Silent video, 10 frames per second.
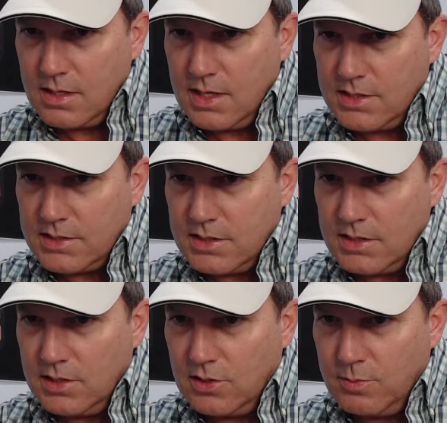Let's
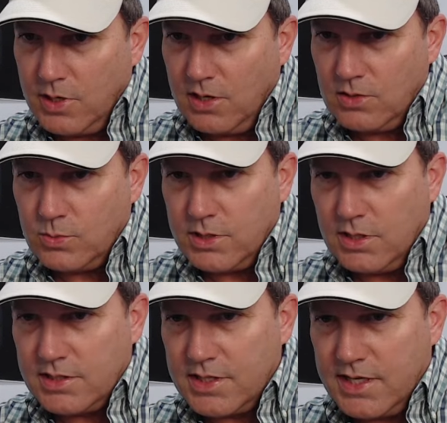see. Herb
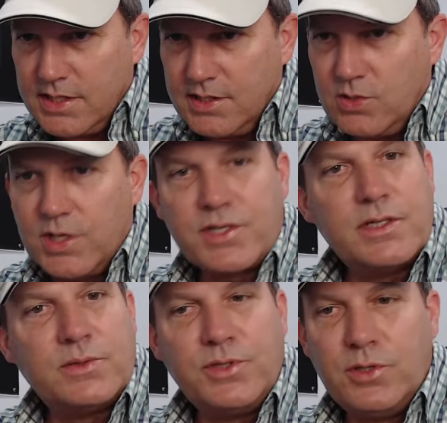Caldwell is asking a
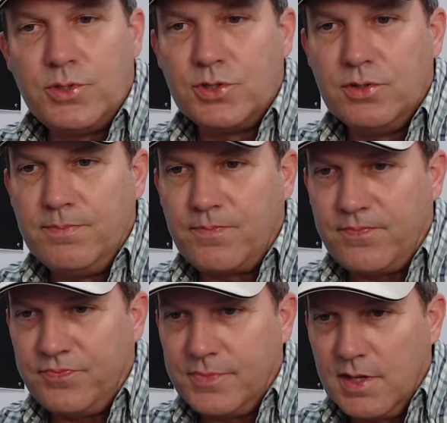question on YouTube.
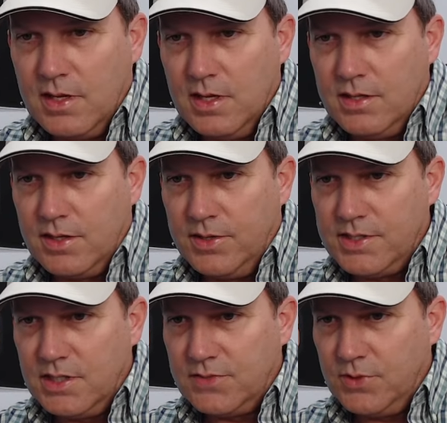
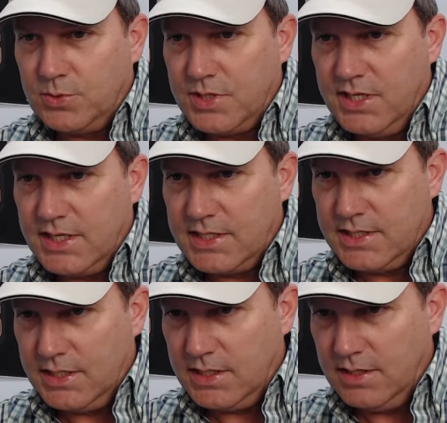36 volt
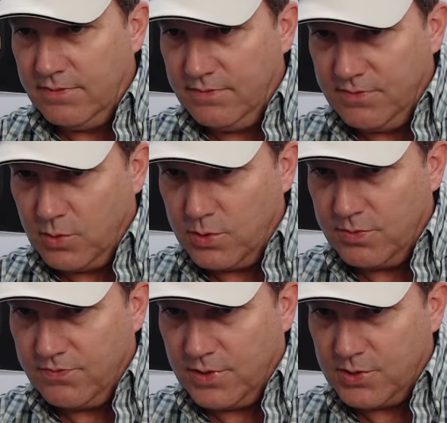TXT, forward
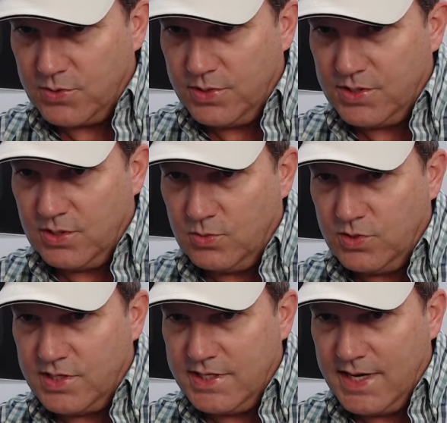and reverse switch on
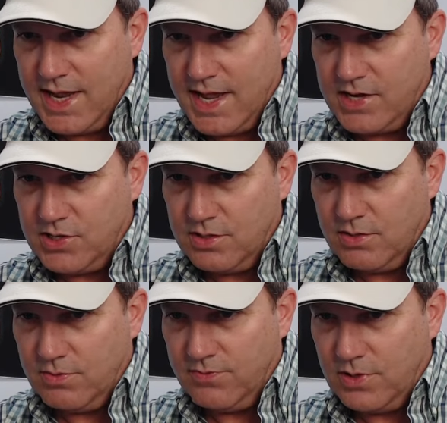the dash
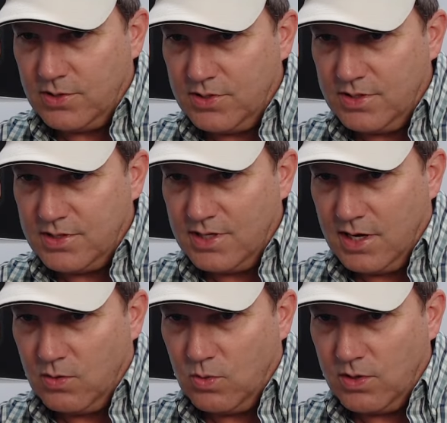reverse does
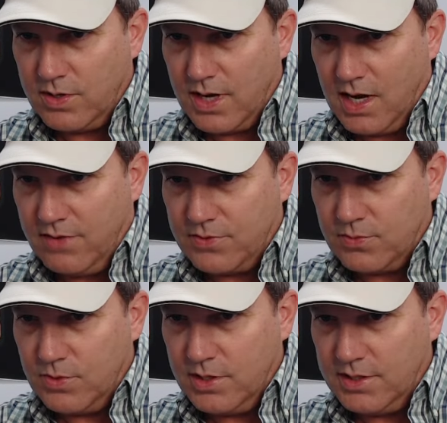not work
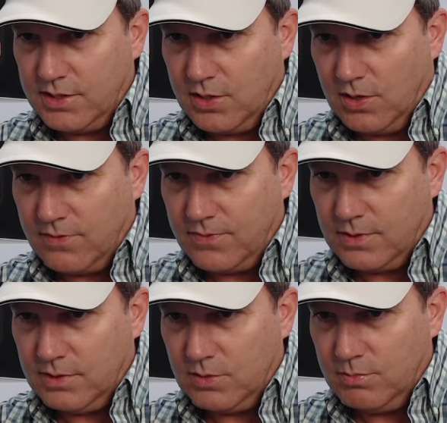after running the cart for
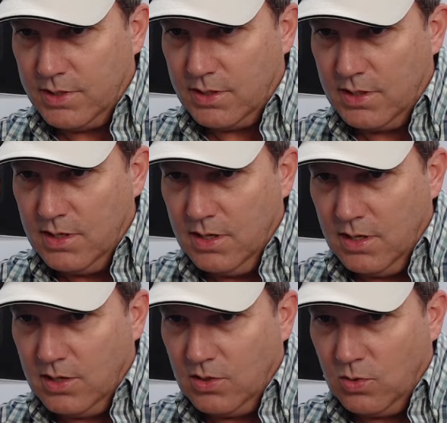a little bit.
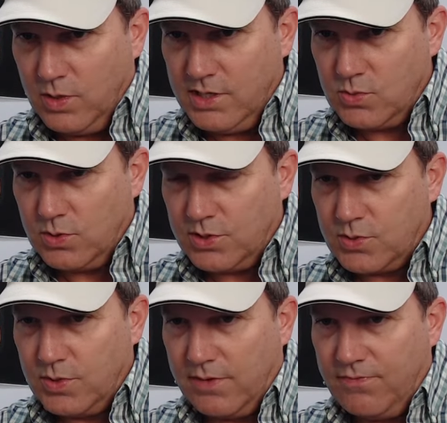Always
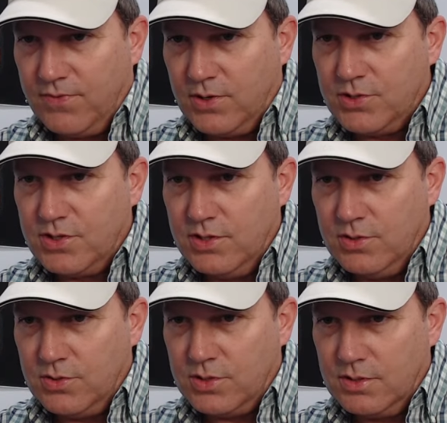works when I first
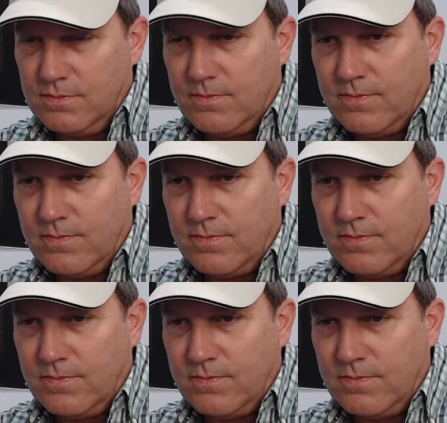use it.